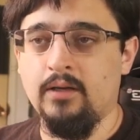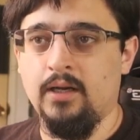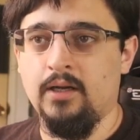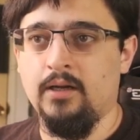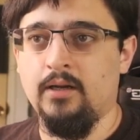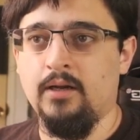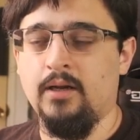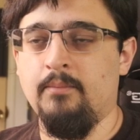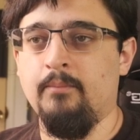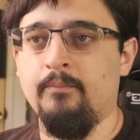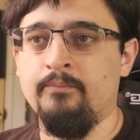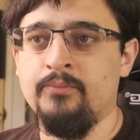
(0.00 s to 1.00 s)
Uh,
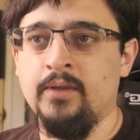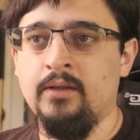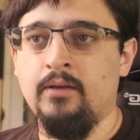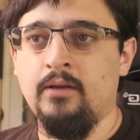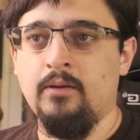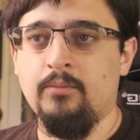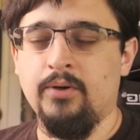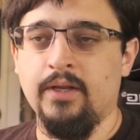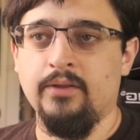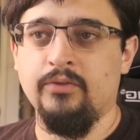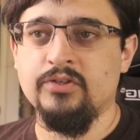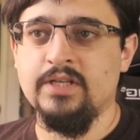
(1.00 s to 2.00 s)
I'm
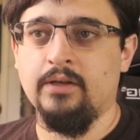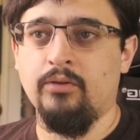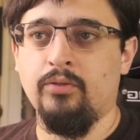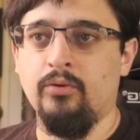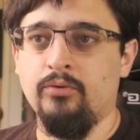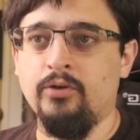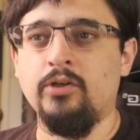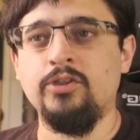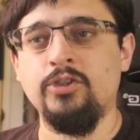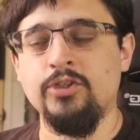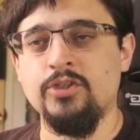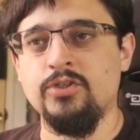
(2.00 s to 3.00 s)
putting the zenithal
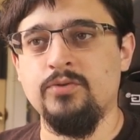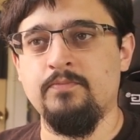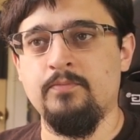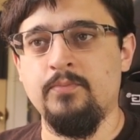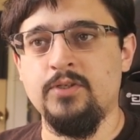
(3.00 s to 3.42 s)
not just